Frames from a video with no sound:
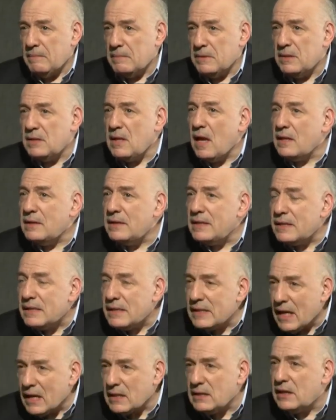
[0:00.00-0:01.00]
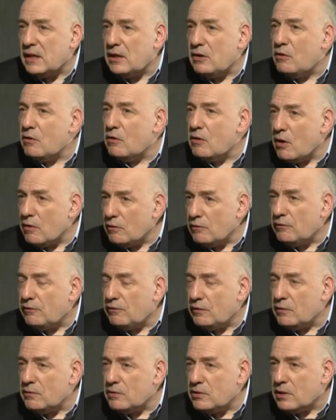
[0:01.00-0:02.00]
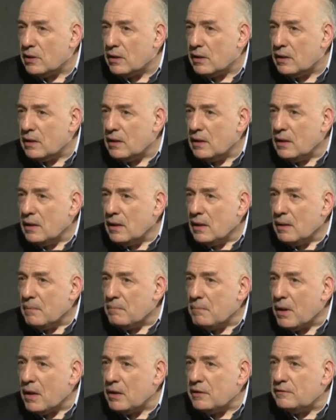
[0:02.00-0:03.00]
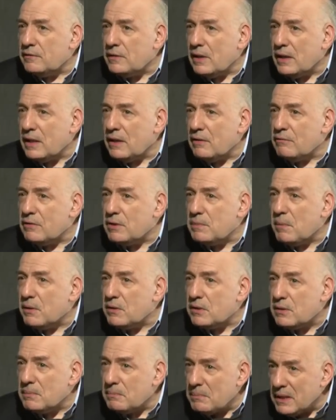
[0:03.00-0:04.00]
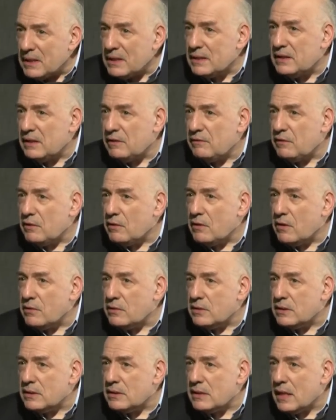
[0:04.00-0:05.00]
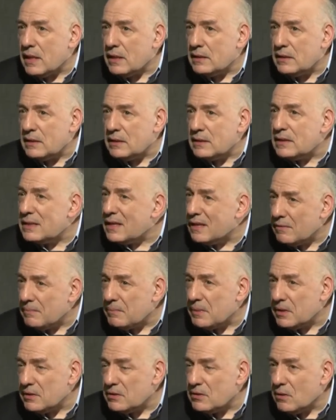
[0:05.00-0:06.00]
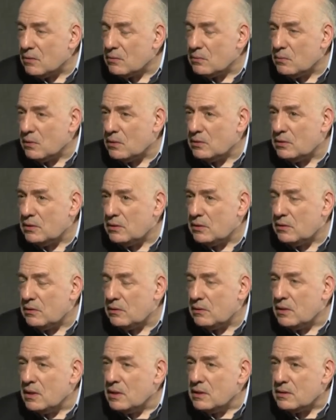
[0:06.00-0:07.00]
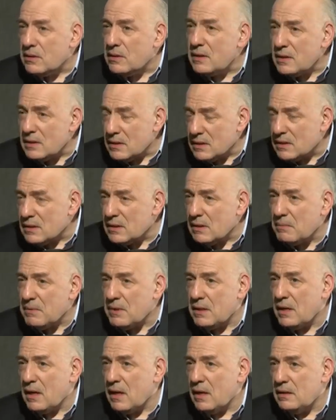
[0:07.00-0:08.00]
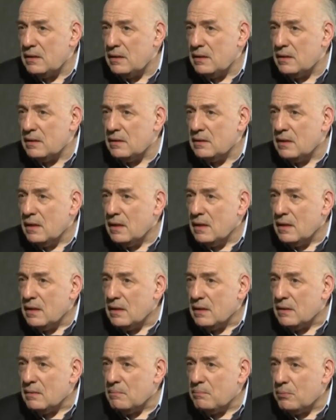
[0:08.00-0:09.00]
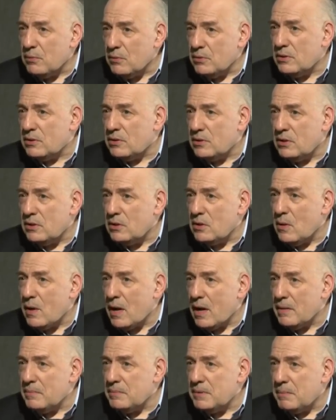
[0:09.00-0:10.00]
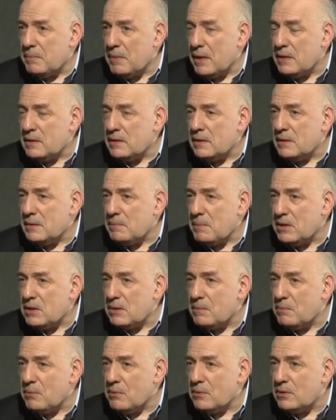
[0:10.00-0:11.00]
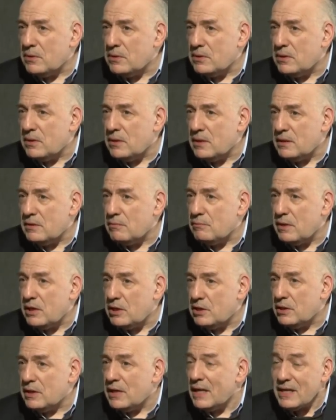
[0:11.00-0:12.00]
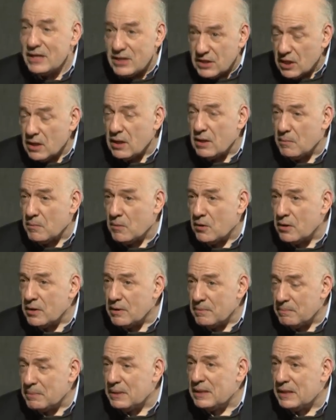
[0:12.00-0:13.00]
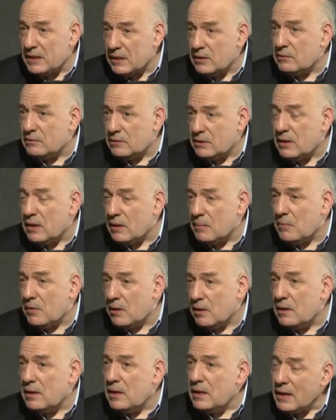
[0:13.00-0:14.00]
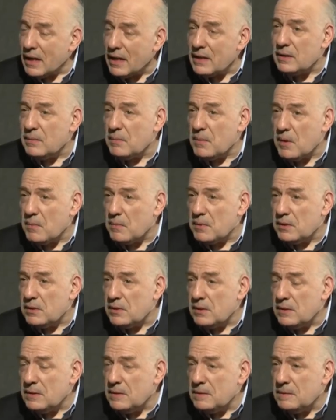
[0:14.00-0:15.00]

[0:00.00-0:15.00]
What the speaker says: Start discussing your own future. Part of taking responsibility for your own society instead of being told what to do. So these are some of the ideas that brought us to New Arab Debates, and especially brought us to this region in turmoil, in political turmoil at the moment.